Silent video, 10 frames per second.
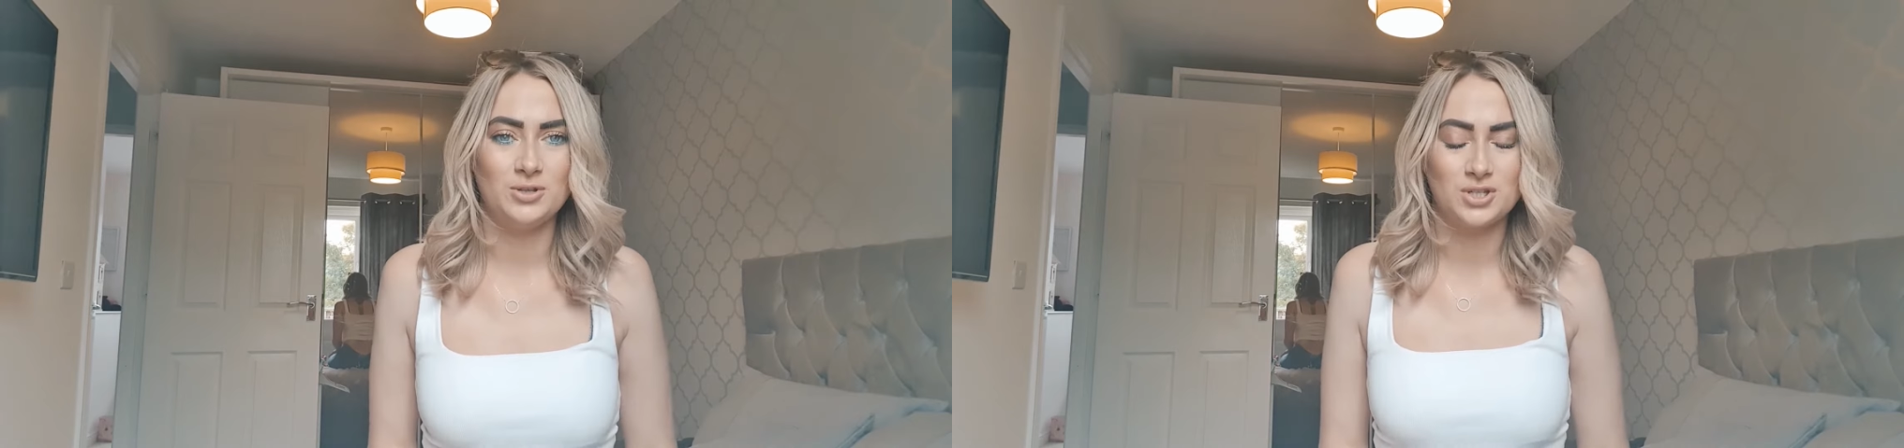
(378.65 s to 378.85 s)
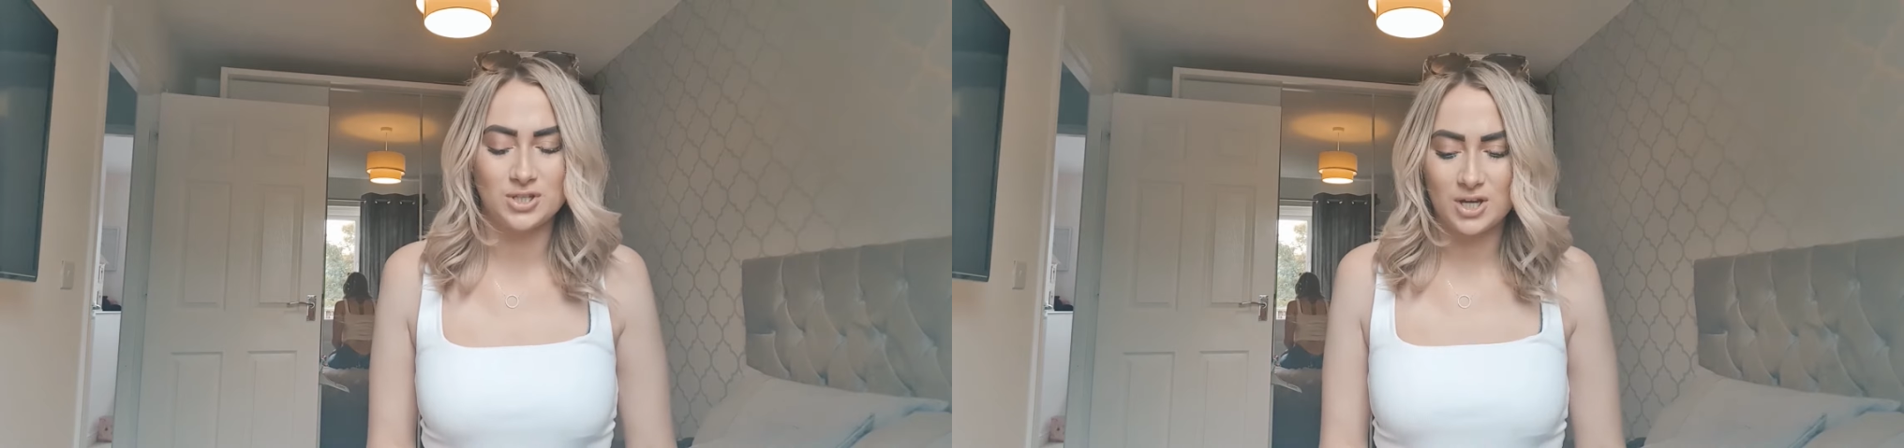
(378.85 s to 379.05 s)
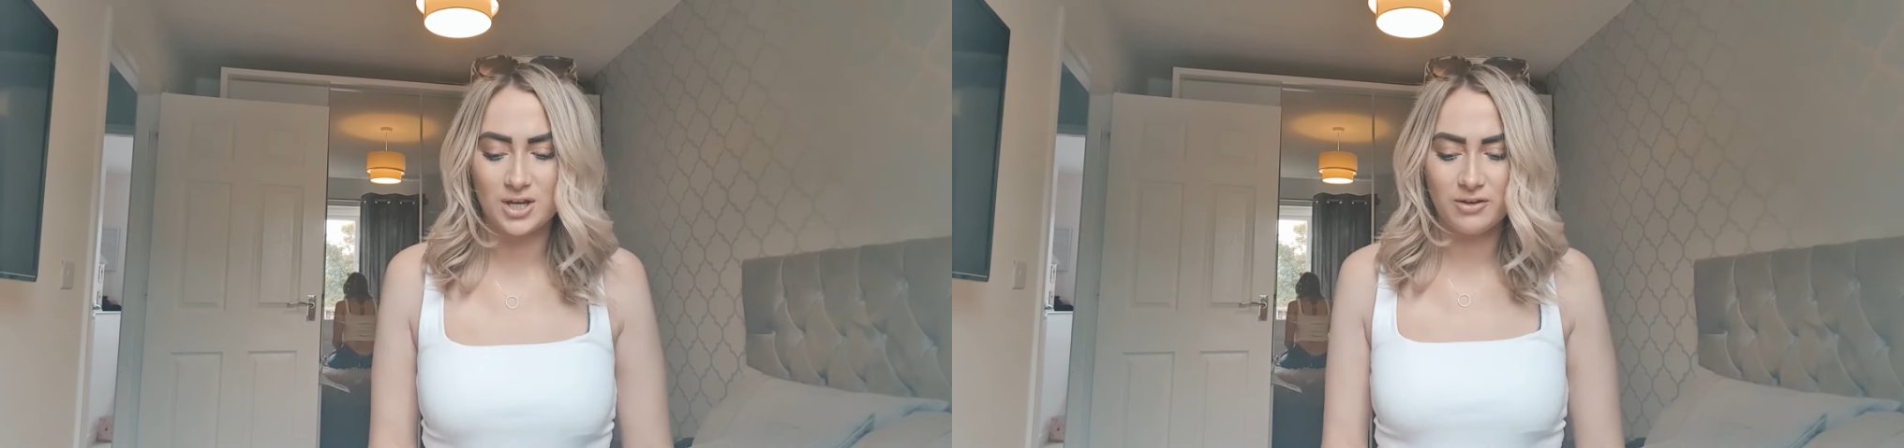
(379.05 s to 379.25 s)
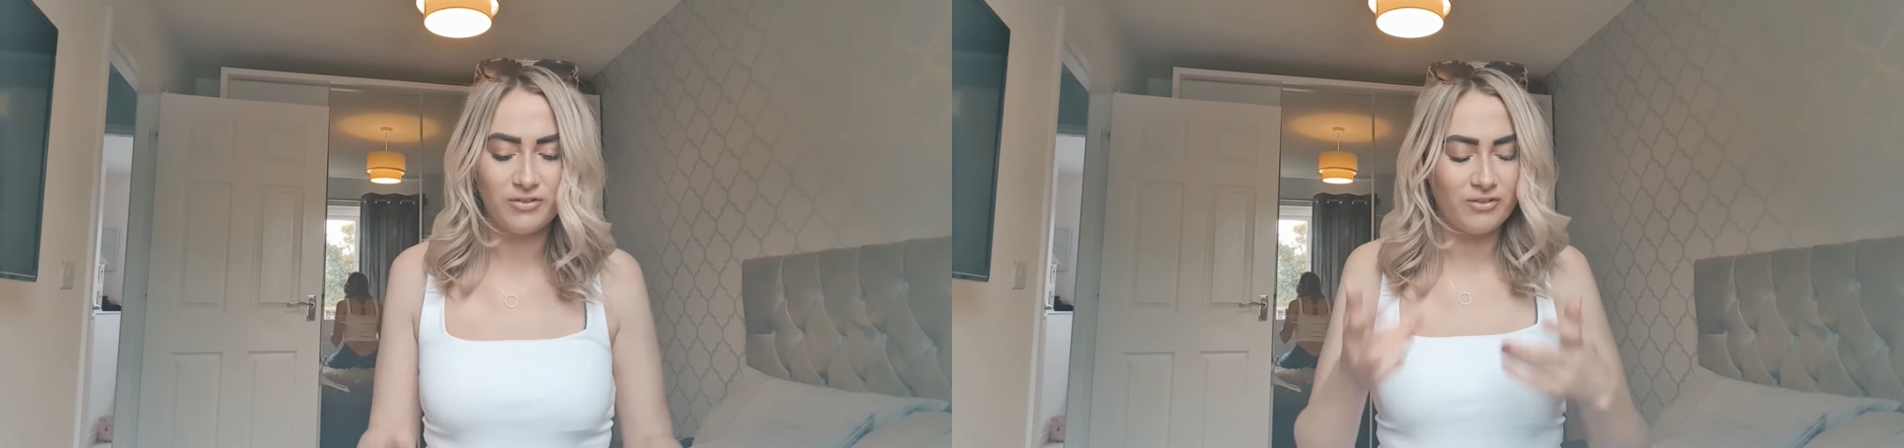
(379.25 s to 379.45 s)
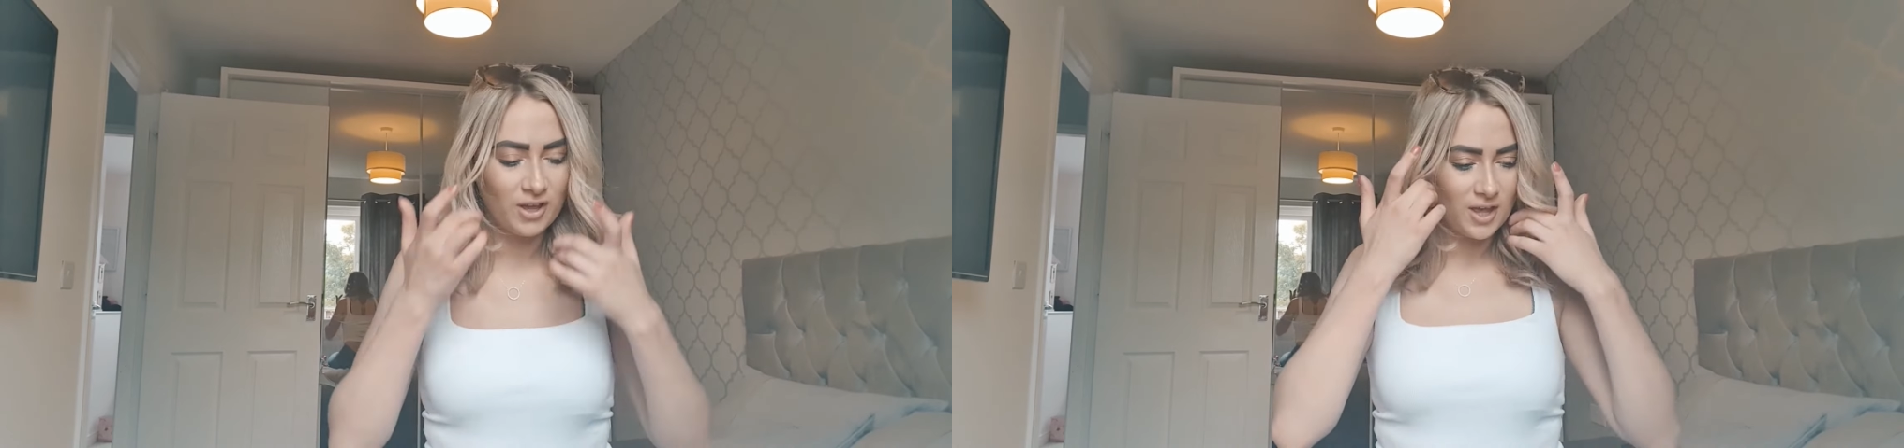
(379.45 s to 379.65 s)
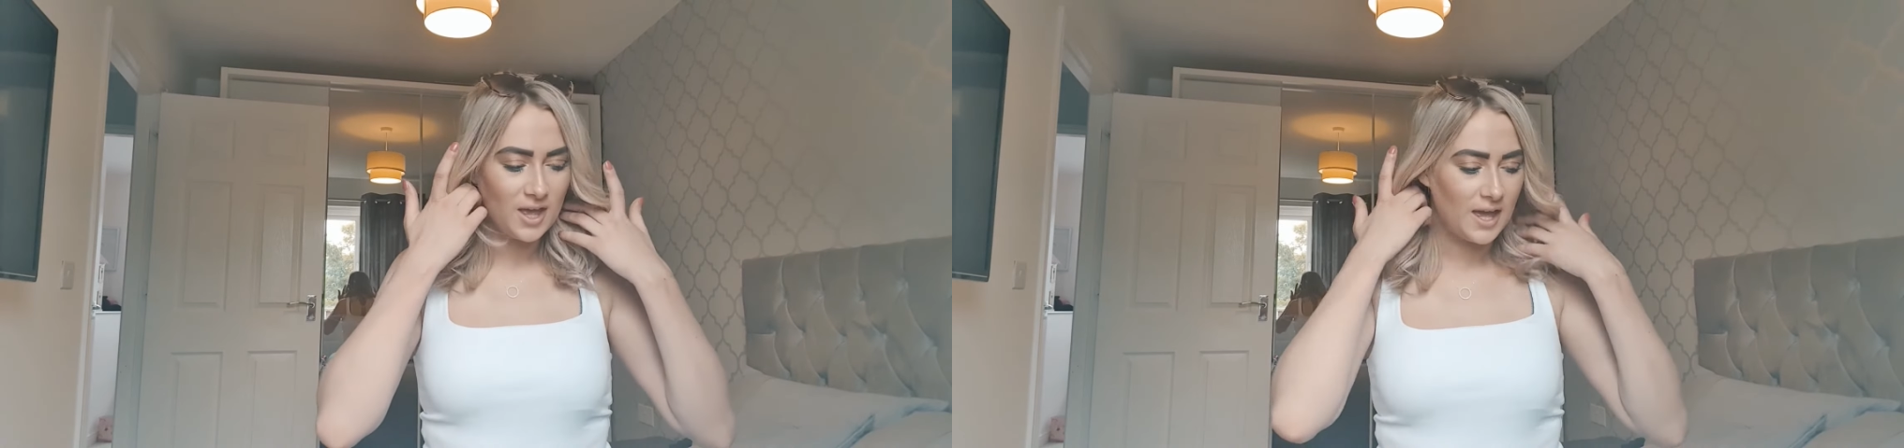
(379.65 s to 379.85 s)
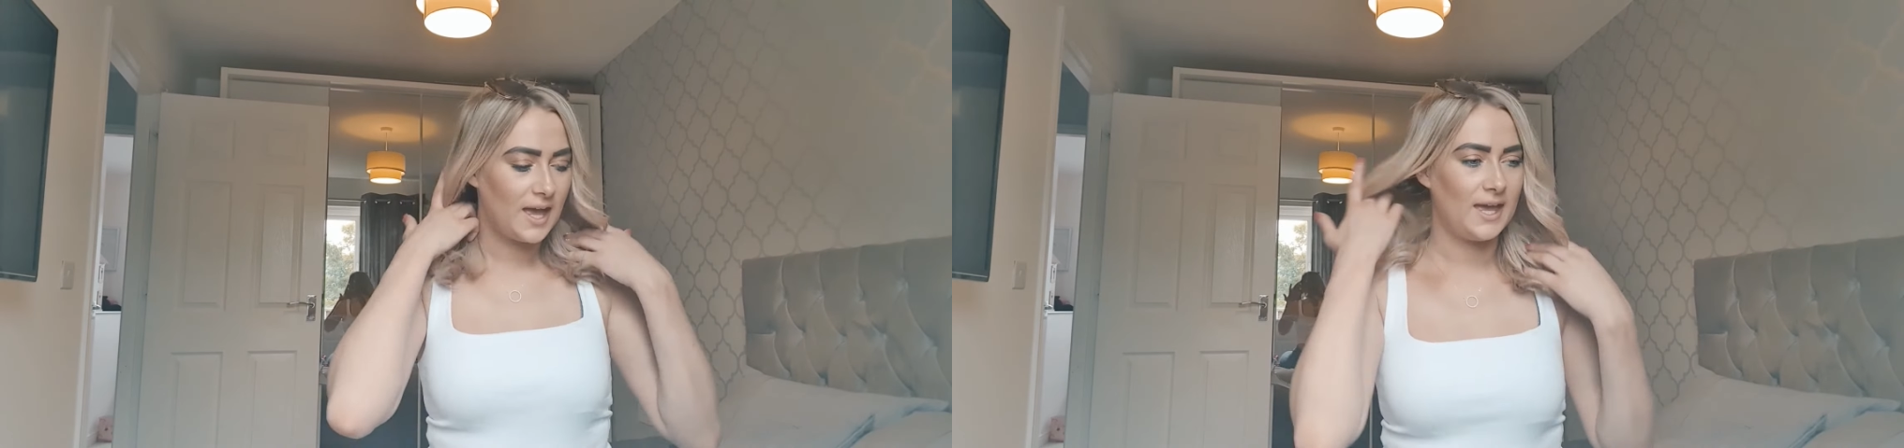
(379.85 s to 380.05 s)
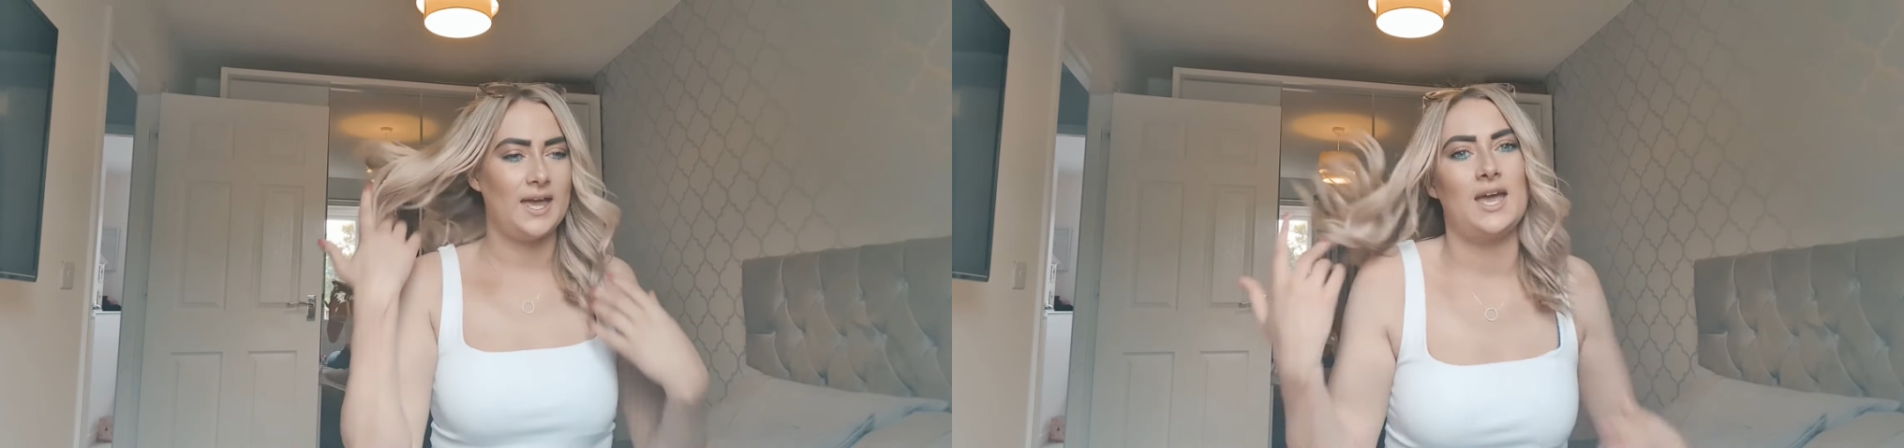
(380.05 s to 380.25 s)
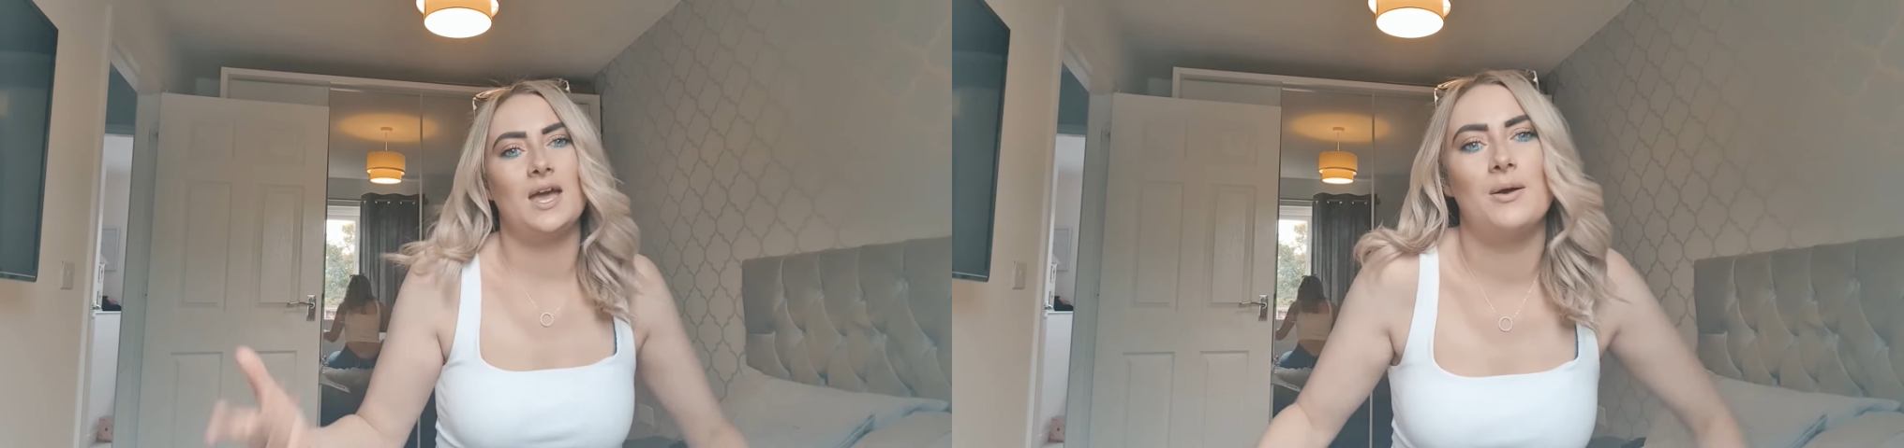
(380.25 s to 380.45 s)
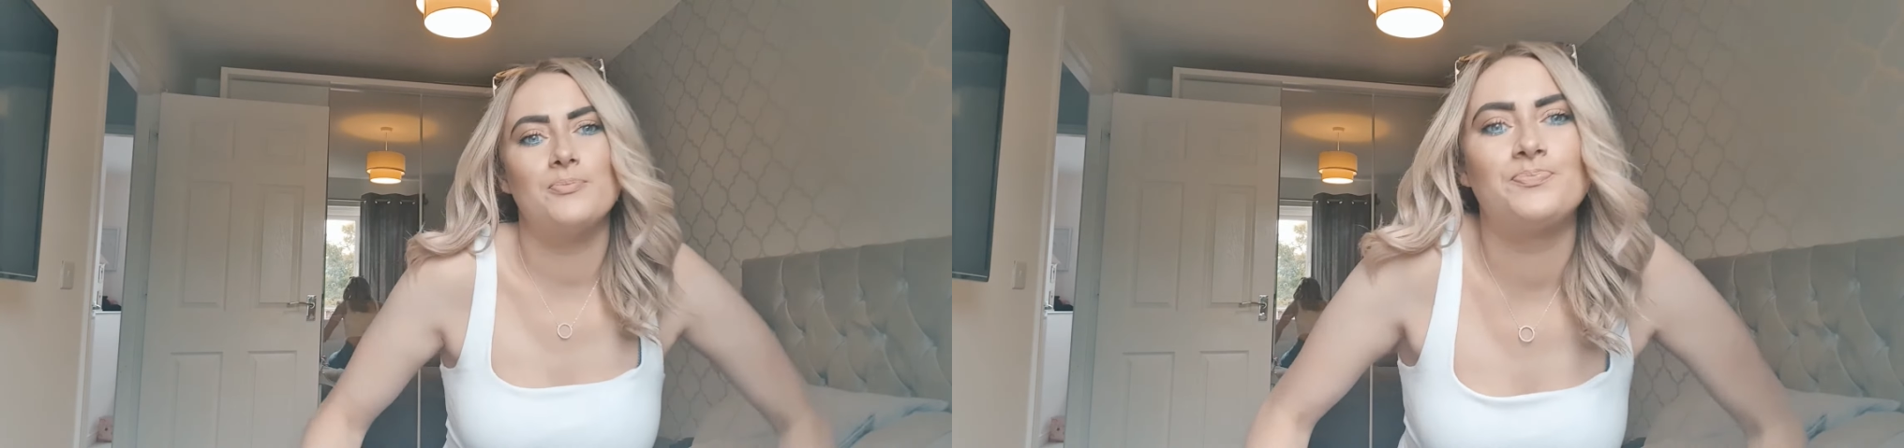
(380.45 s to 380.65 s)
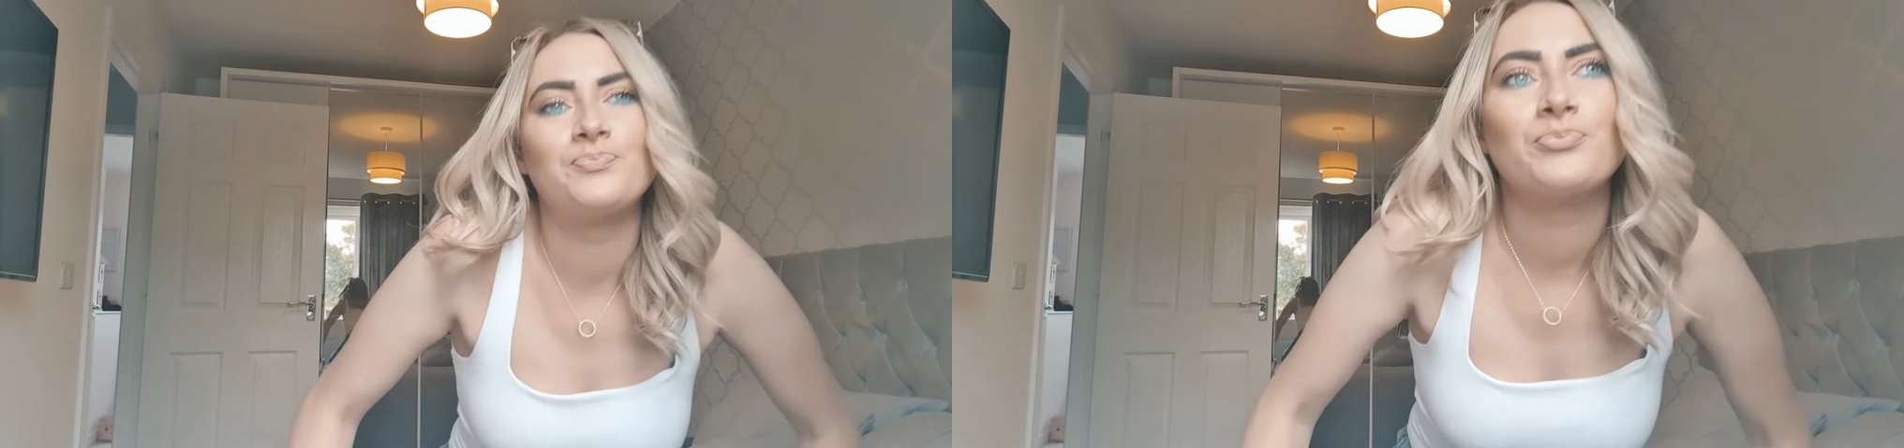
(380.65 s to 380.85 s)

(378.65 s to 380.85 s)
stuff um